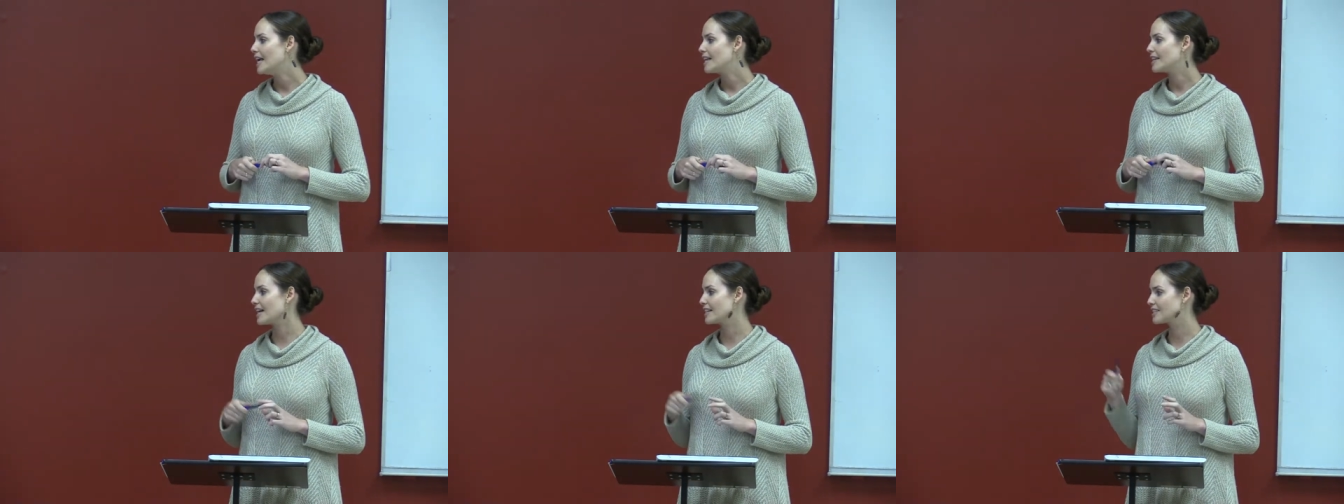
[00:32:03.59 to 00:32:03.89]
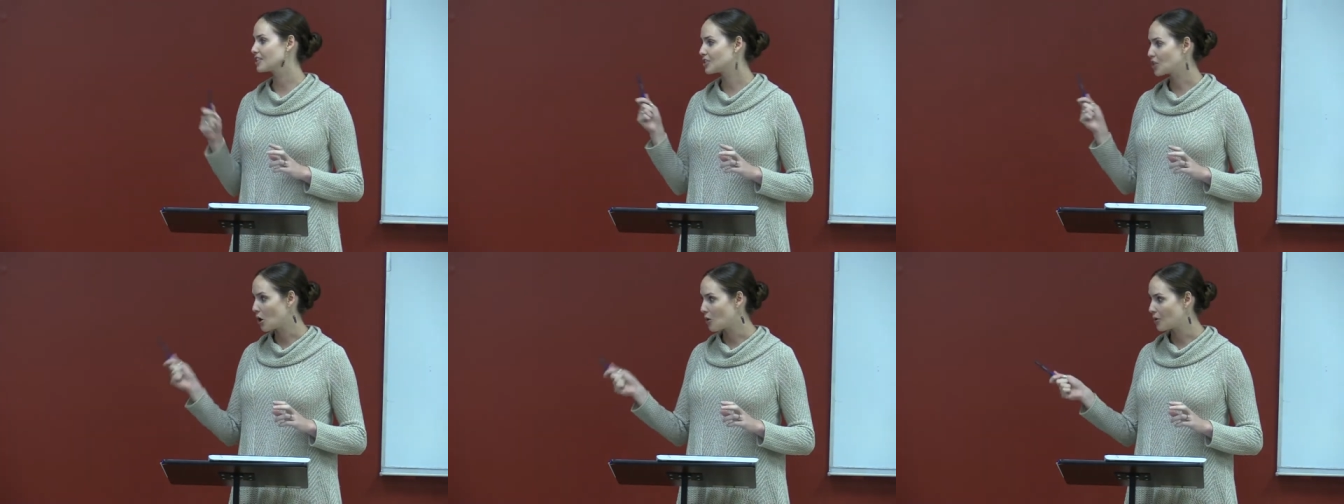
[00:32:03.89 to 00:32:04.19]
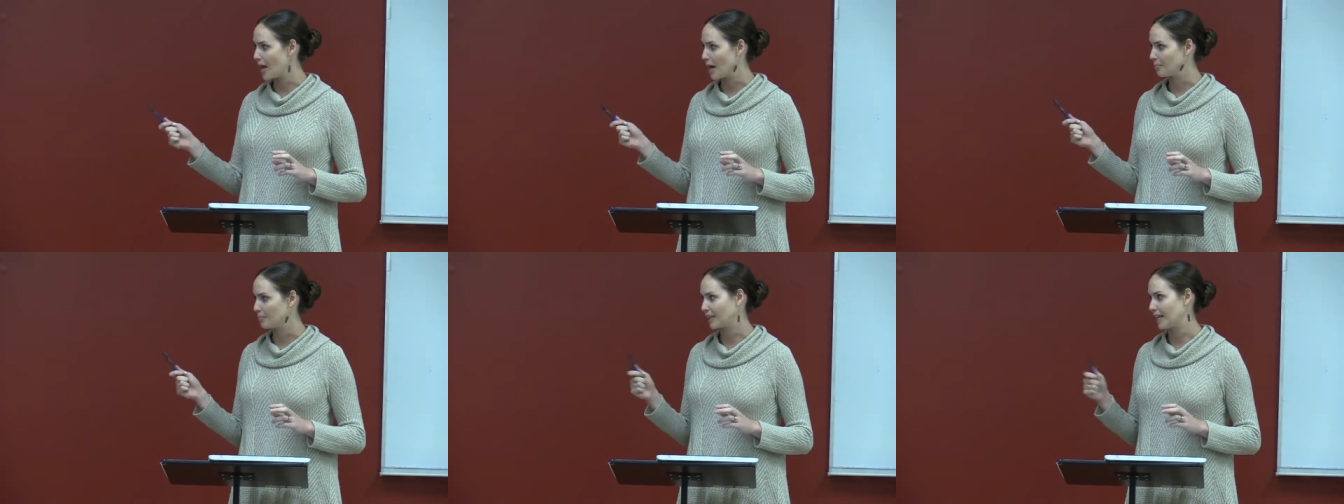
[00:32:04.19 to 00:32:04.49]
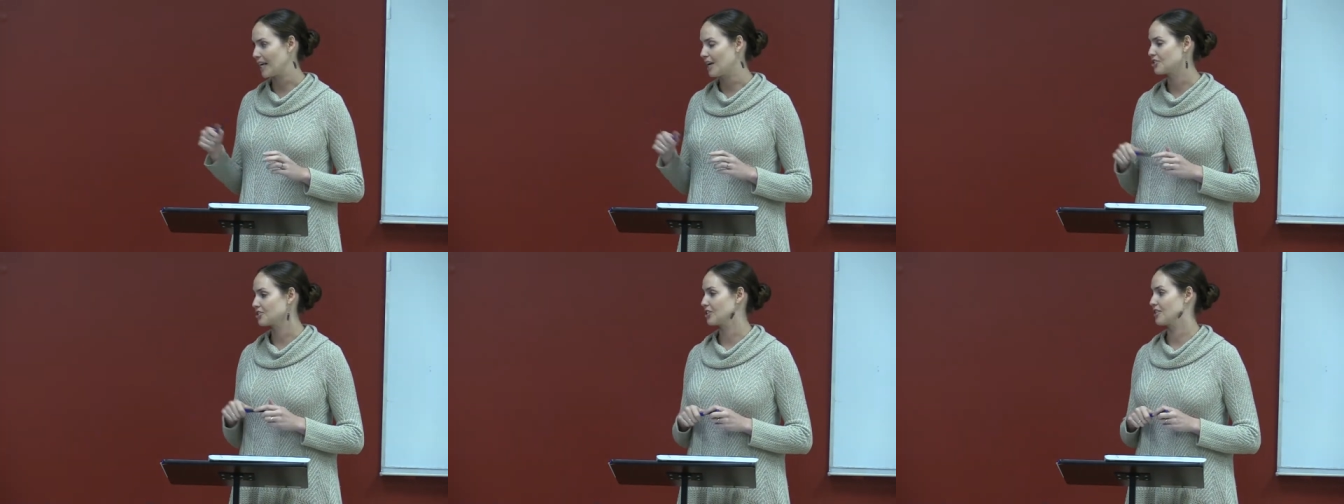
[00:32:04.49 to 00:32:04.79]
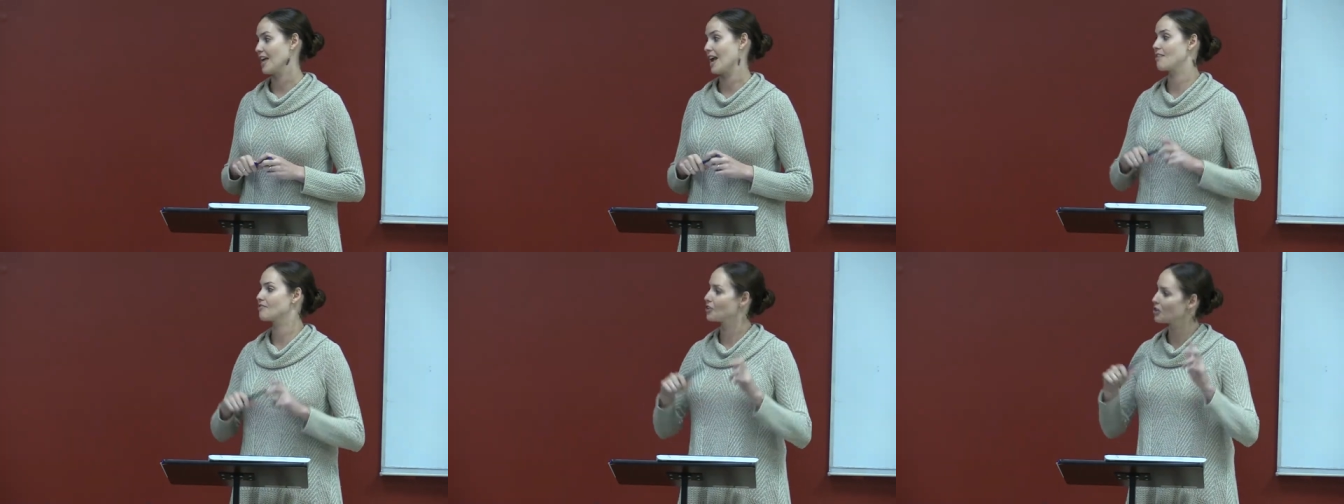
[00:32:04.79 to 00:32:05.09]
That's its own application.
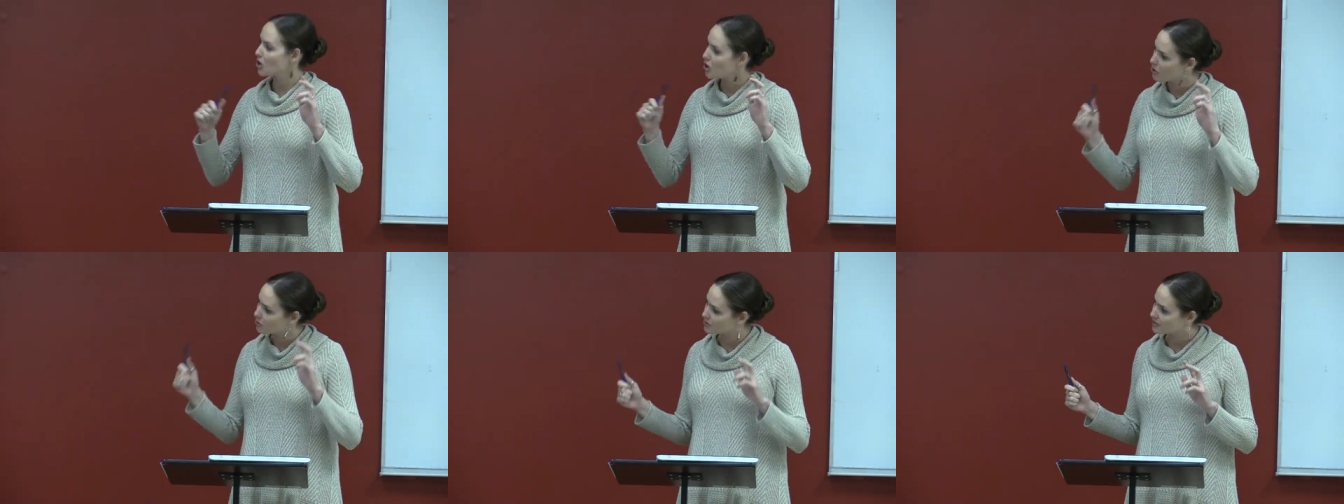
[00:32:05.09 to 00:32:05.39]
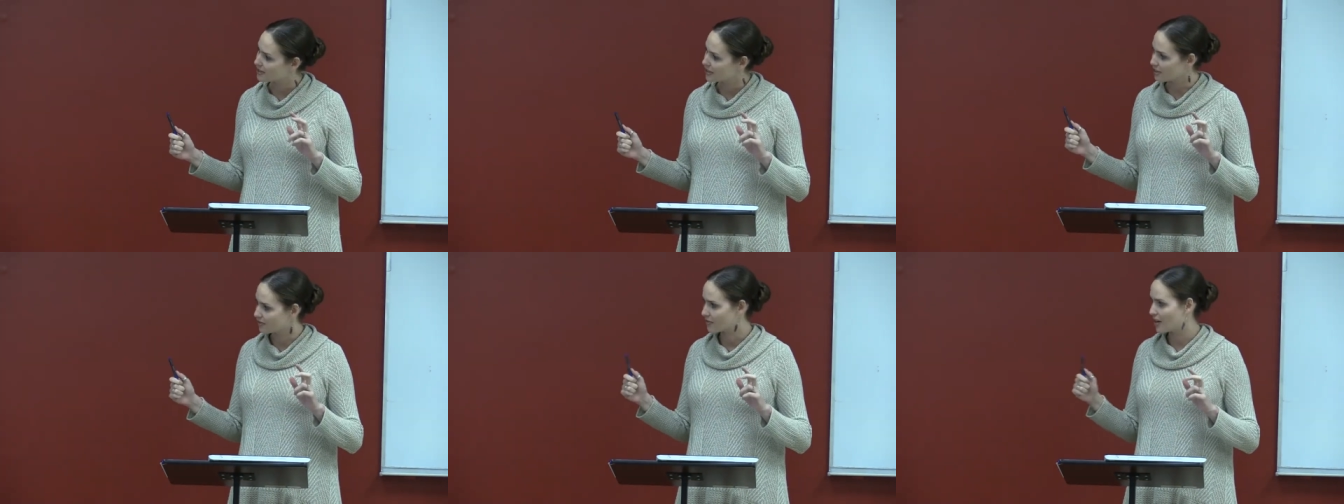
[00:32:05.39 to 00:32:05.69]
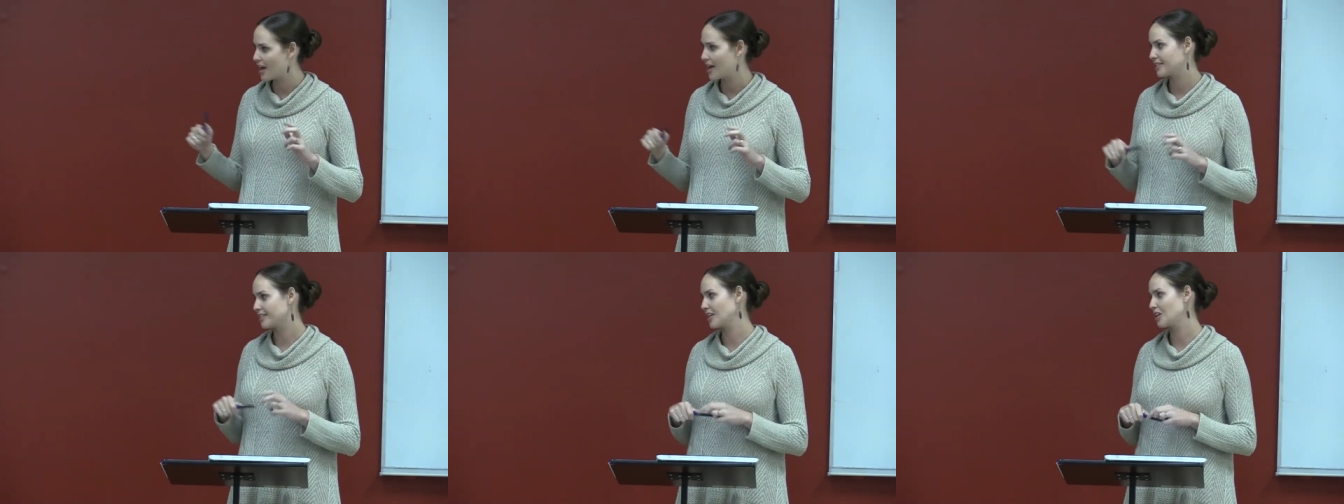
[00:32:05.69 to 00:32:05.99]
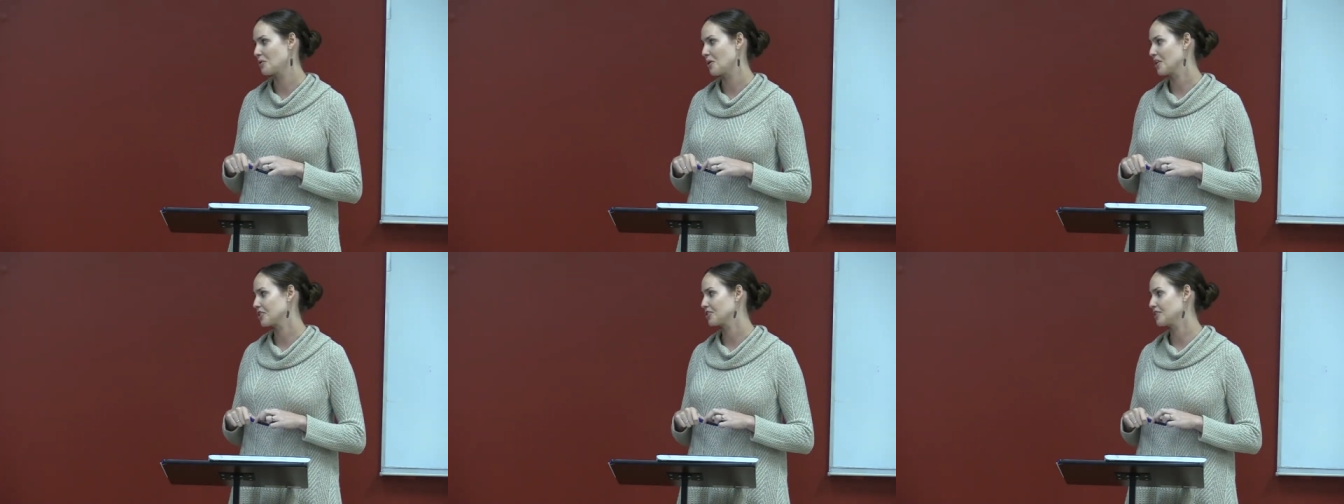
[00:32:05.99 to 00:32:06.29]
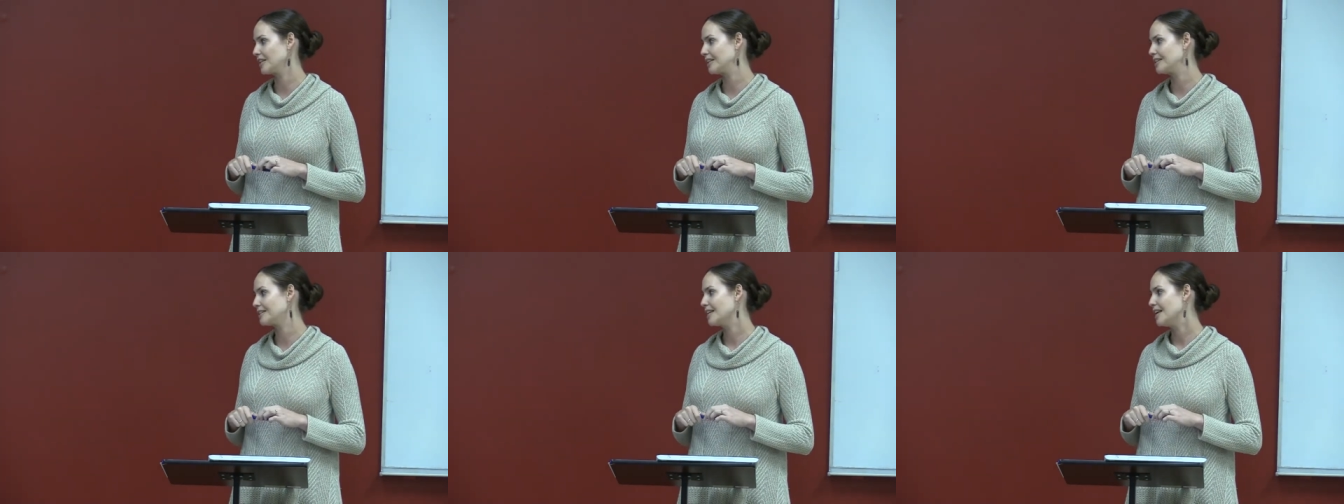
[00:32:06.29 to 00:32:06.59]
They have their own set of essay
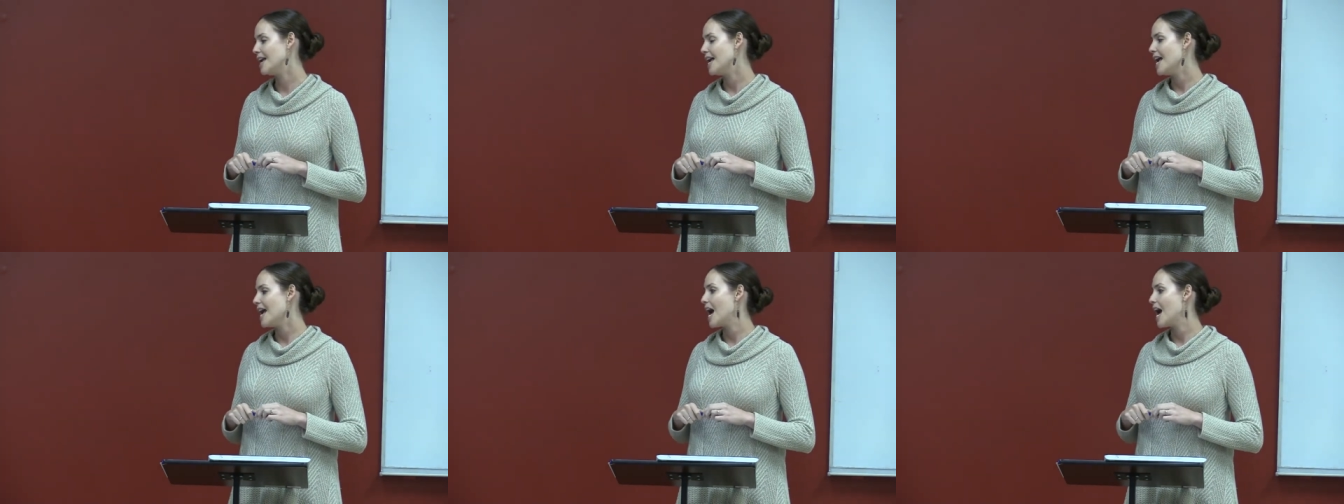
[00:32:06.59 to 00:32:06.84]
questions.